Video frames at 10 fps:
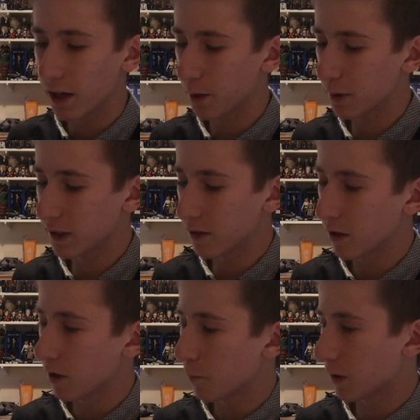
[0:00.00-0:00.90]
And I mean,
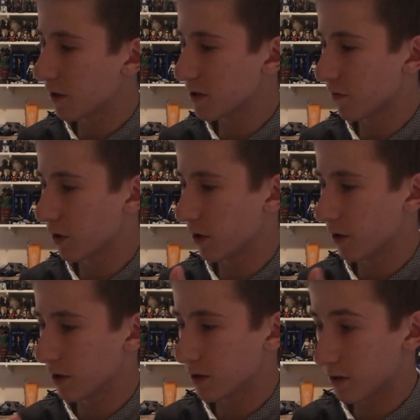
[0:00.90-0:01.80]
because of
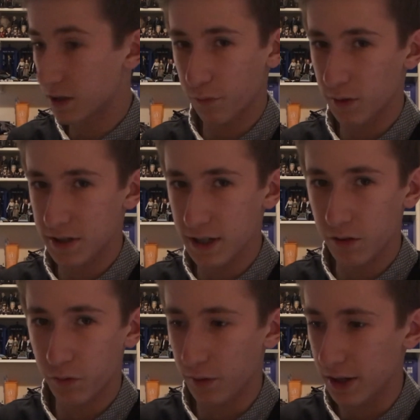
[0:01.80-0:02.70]
the different
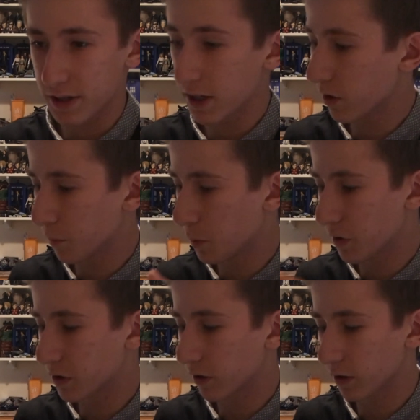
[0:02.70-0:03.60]
sound effects, they could have put
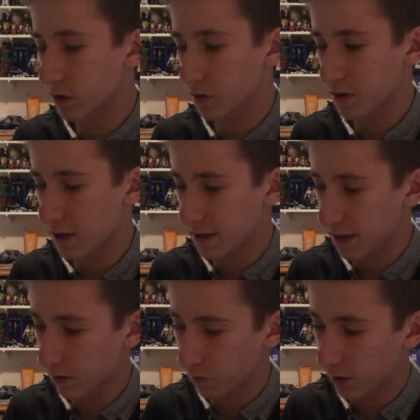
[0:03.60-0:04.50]
the diagnostic
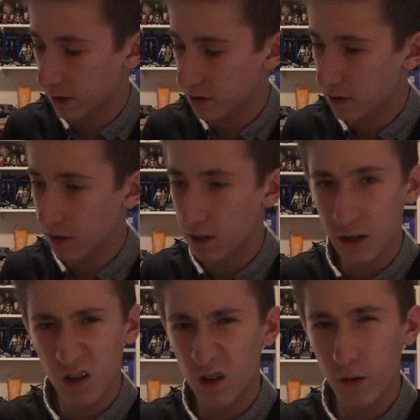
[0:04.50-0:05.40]
sound effect
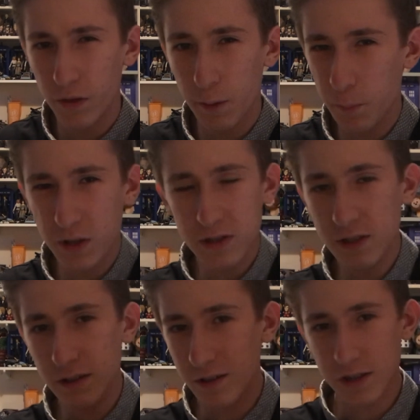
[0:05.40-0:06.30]
on that
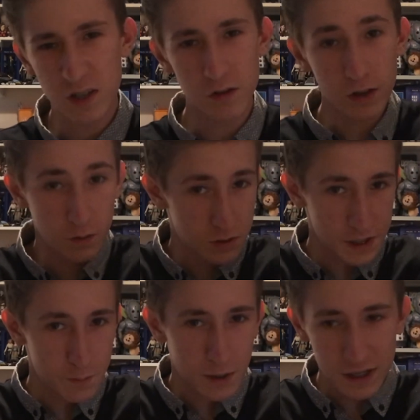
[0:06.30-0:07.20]
button. I don't know,
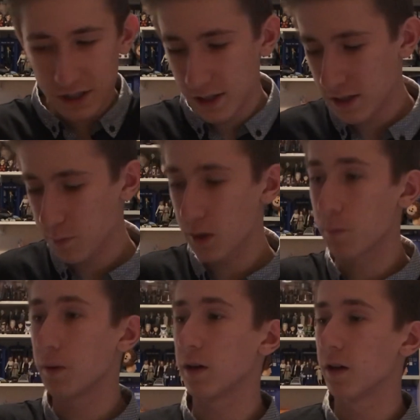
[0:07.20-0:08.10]
doesn't make sense to me,
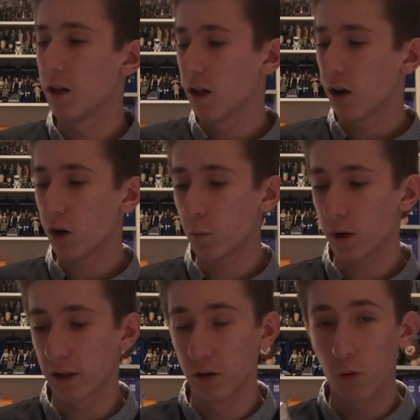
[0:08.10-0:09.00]
but oh
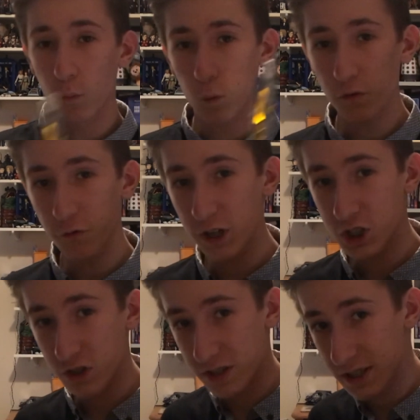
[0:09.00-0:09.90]
well. One
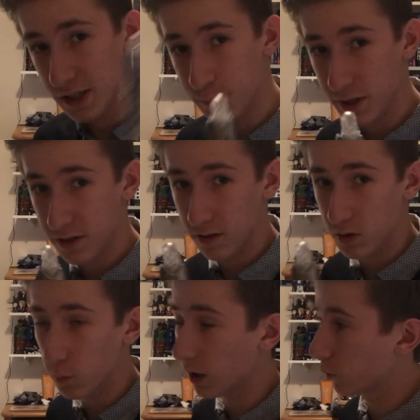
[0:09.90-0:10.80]
feature this is missing
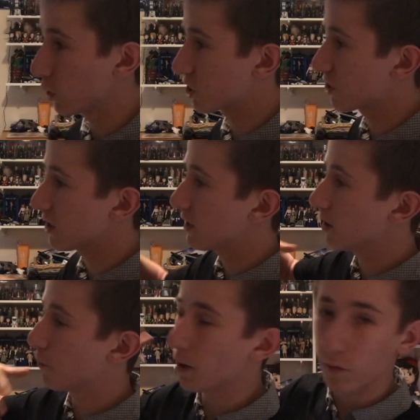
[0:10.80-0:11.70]
as well, which the
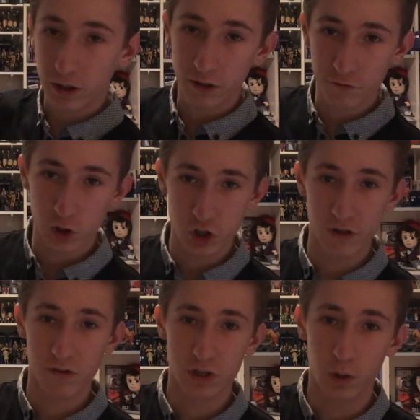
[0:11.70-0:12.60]
American version
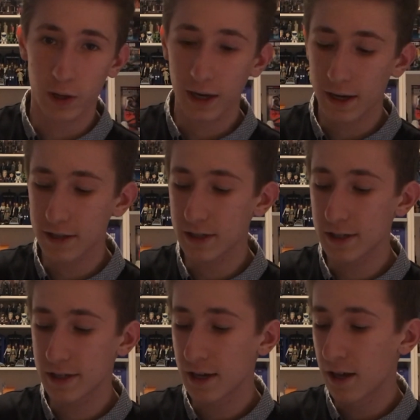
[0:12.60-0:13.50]
of the Sonic has,
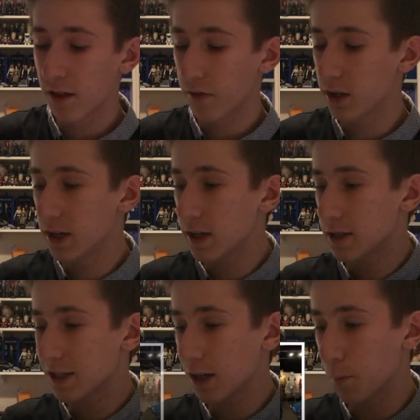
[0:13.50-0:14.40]
is the
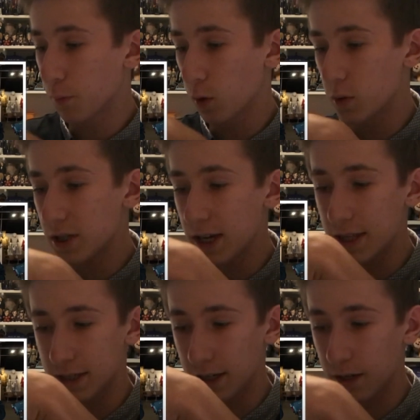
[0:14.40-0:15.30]
tip
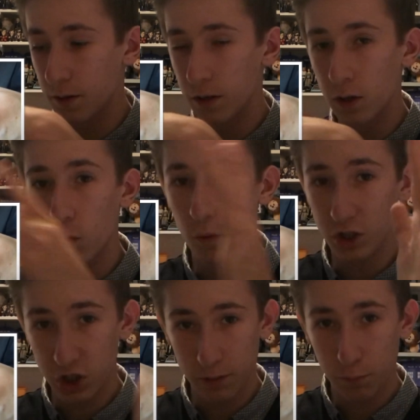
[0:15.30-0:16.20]
rotating,
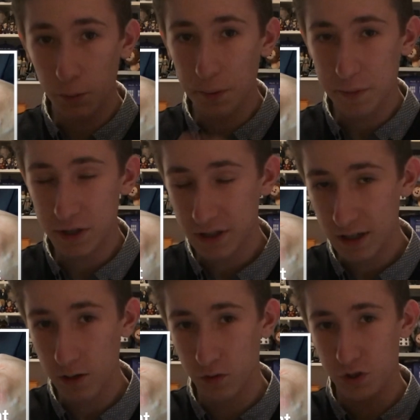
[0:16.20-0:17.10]
which you can probably
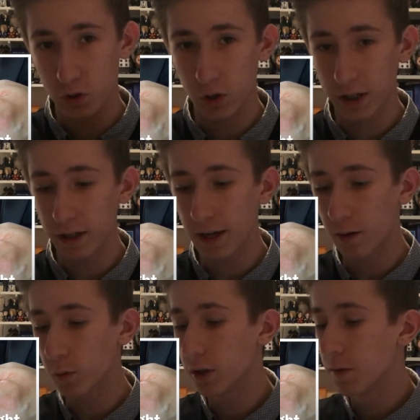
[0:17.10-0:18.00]
see on screen
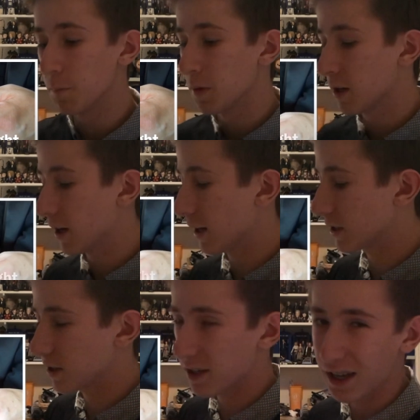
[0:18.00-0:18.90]
now.
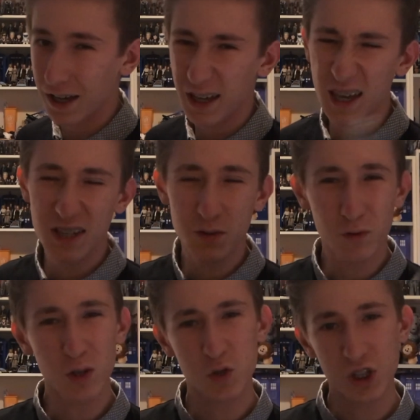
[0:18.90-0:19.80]
And yeah, it's a
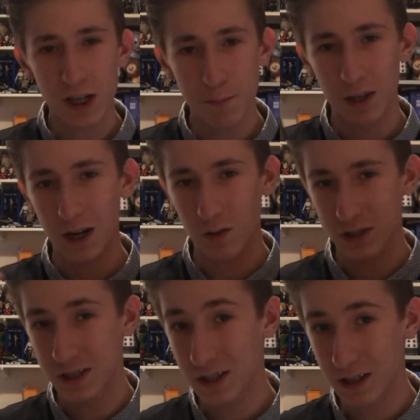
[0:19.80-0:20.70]
real shame that
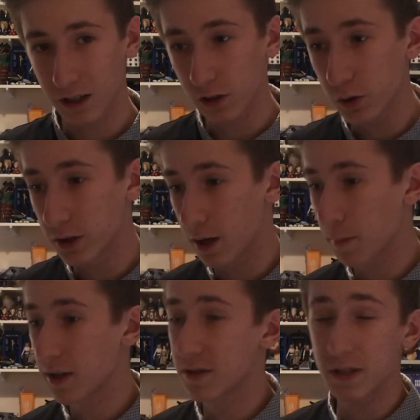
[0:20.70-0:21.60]
character didn't include that,
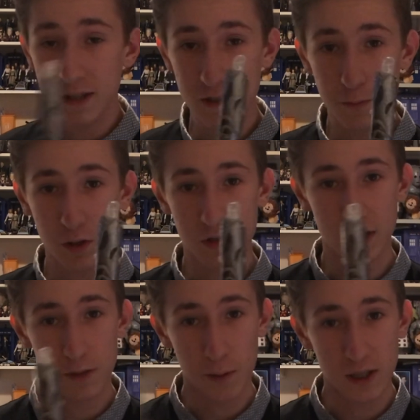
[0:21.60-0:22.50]
because this is the most
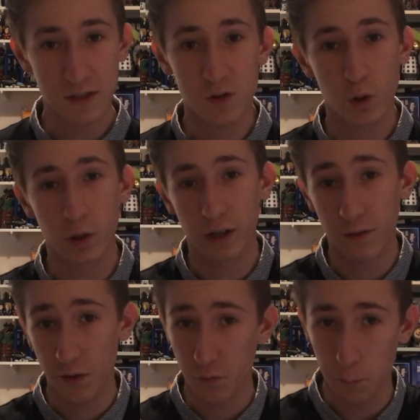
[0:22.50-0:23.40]
expensive Sonic
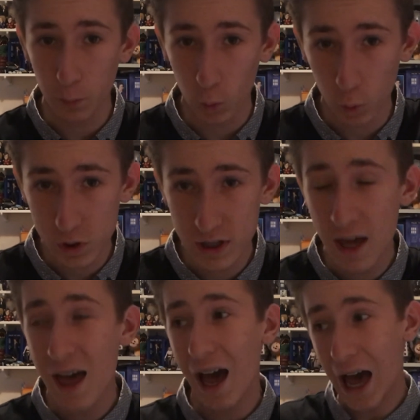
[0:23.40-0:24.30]
I've ever bought,
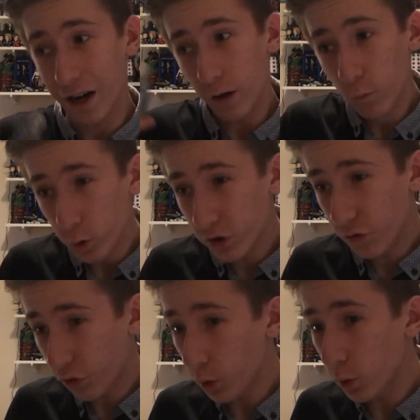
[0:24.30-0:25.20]
and I would have
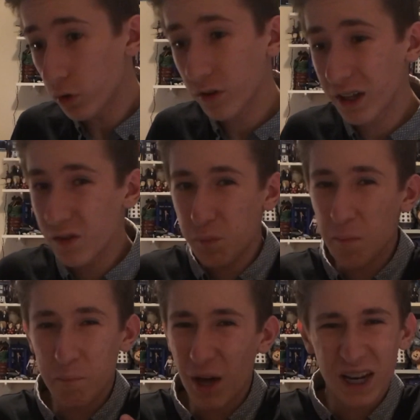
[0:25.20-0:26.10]
thought that they'd have
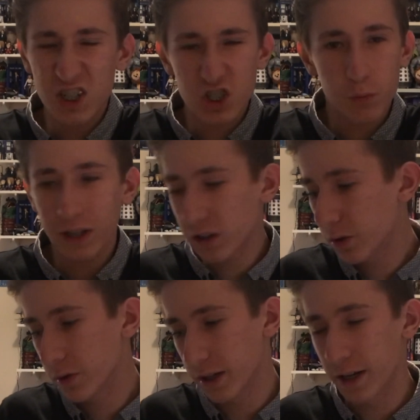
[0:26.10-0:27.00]
been managed to
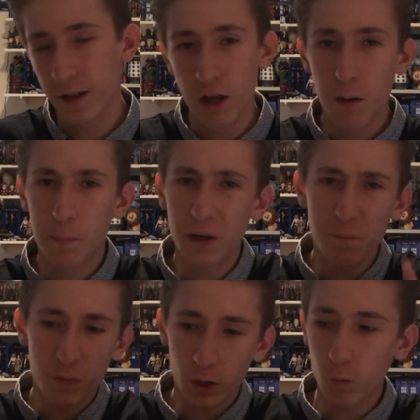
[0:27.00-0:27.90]
include that, but
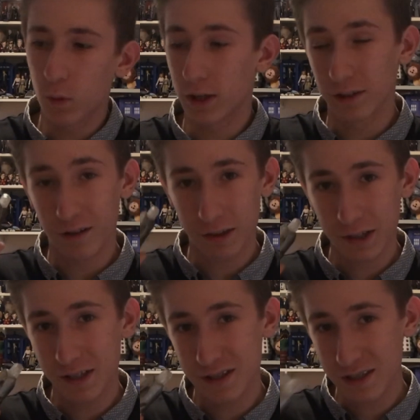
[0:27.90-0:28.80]
oh well, I
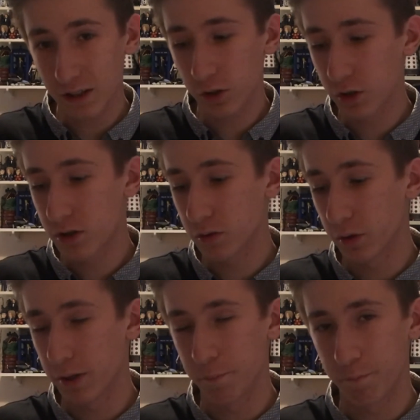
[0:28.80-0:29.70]
think it's still a good toy.